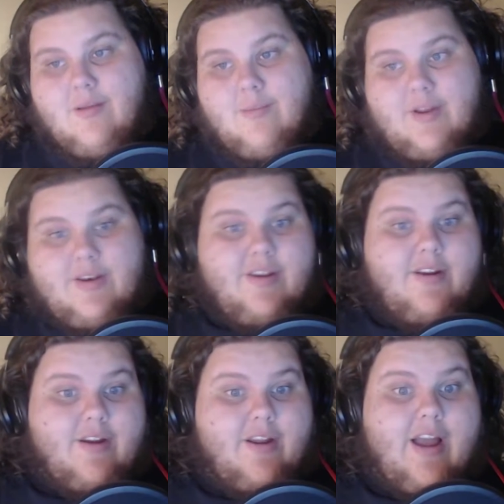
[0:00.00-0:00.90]
But
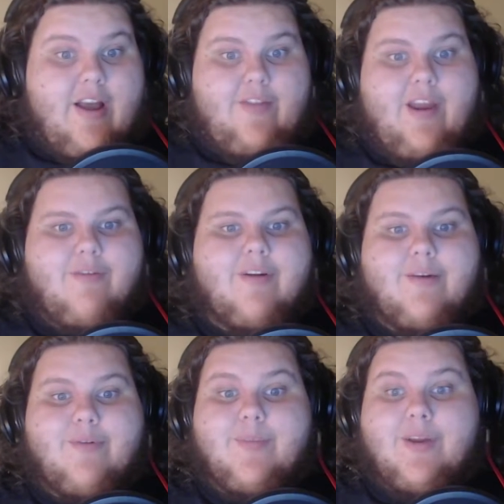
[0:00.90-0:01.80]
dear God, that Red
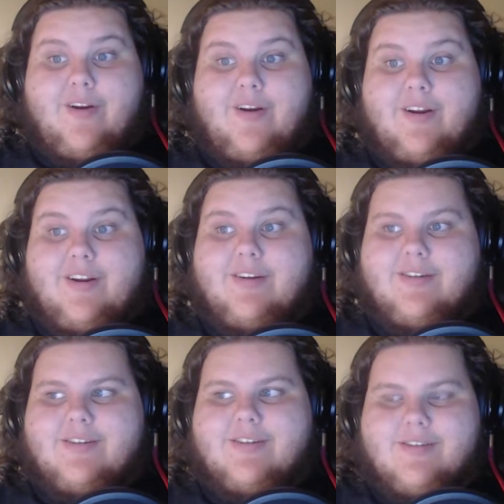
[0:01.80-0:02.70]
Ribbon arc,
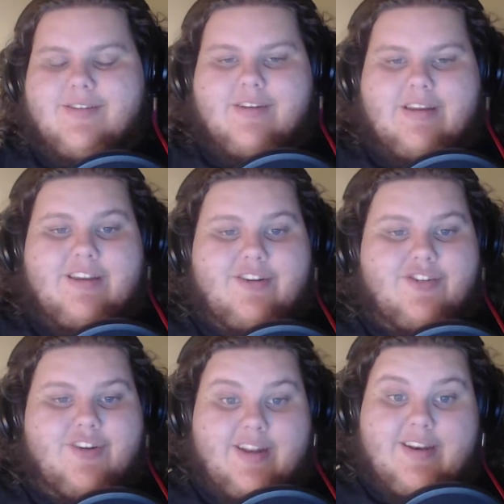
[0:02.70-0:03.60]
he
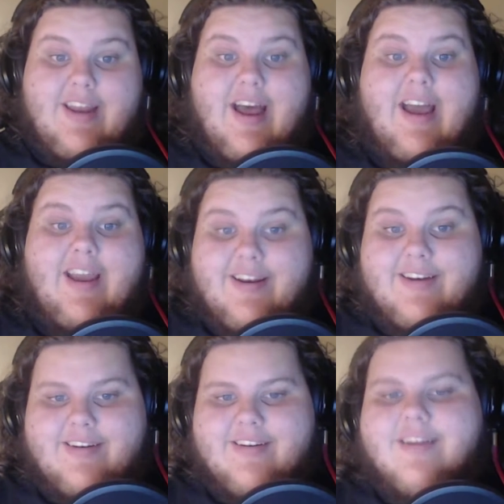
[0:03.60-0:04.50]
should have died.
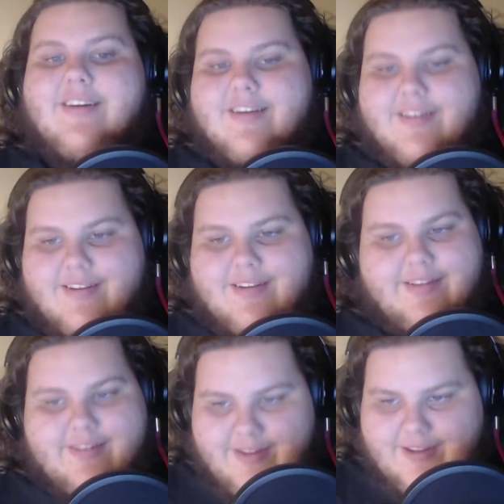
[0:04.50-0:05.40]

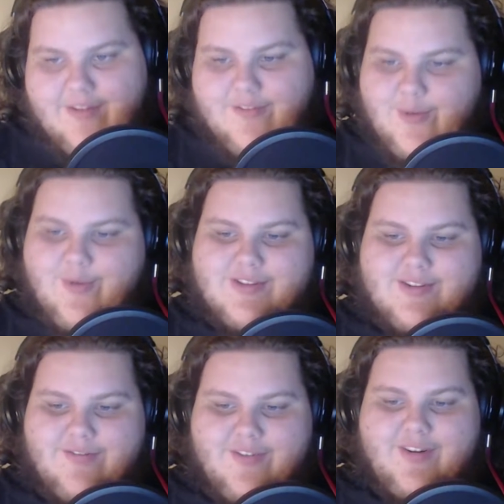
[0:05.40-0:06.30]
If it
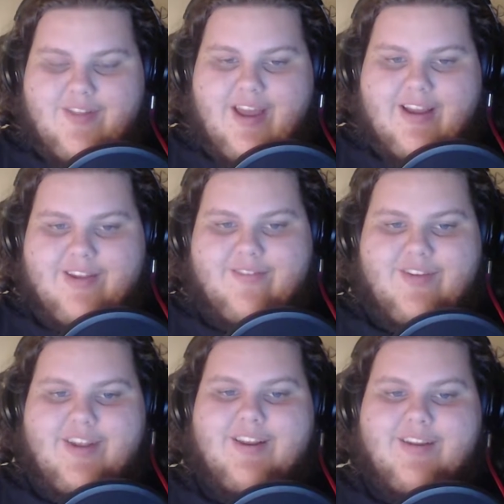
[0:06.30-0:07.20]
wasn't for that
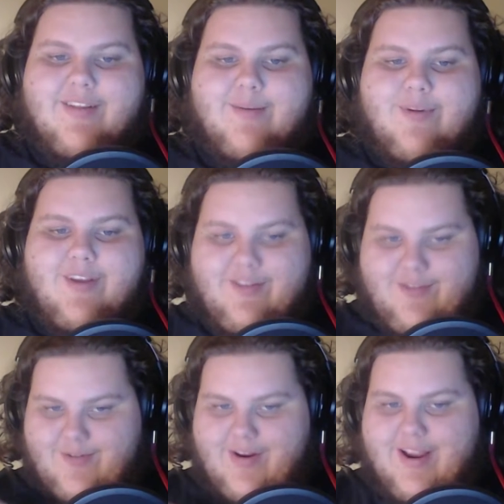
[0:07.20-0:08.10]
conveniently placed
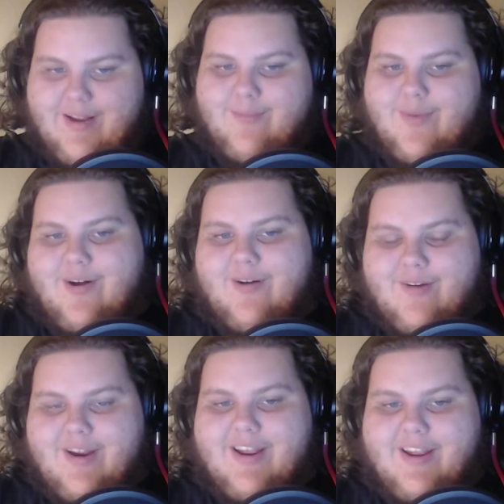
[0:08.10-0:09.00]
Dragon Ball
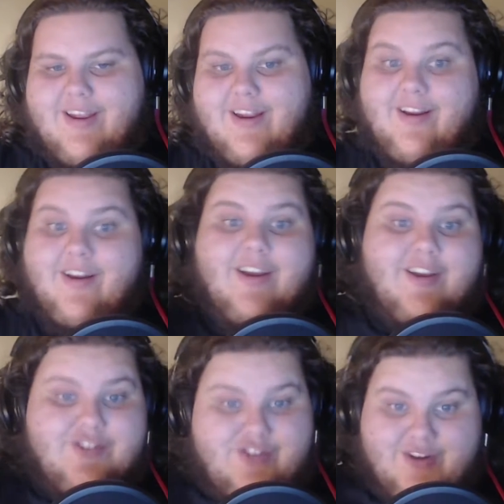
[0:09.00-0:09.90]
right here,
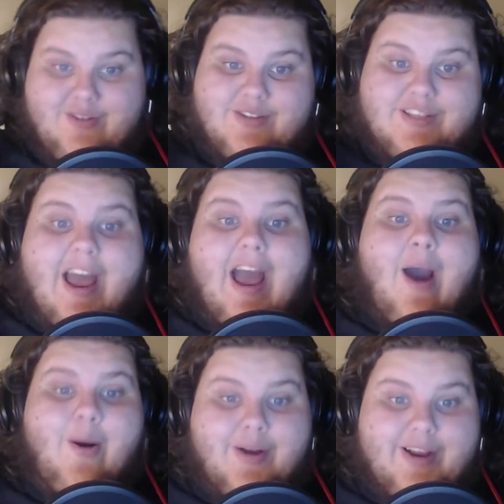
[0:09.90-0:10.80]
General
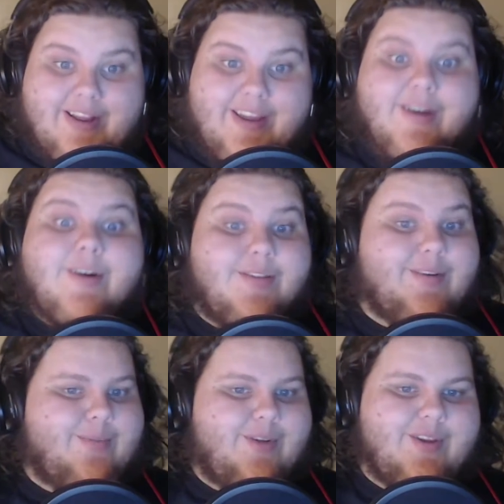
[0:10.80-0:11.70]
Tao would have killed
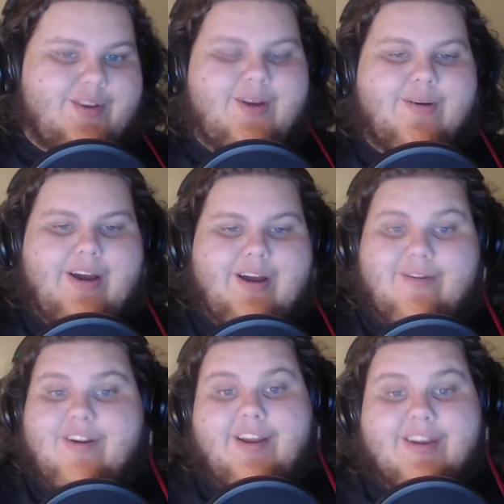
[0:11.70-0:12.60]
him with a Dodon
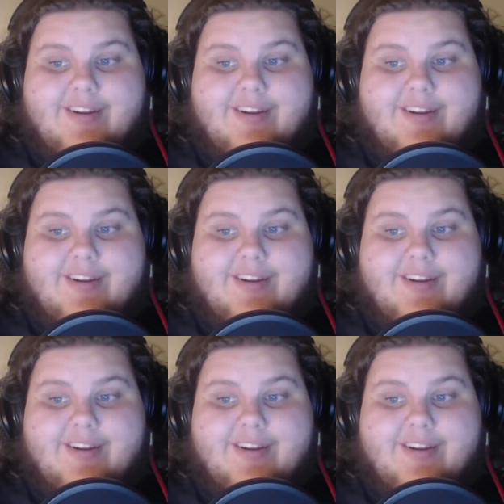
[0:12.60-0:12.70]
Ray.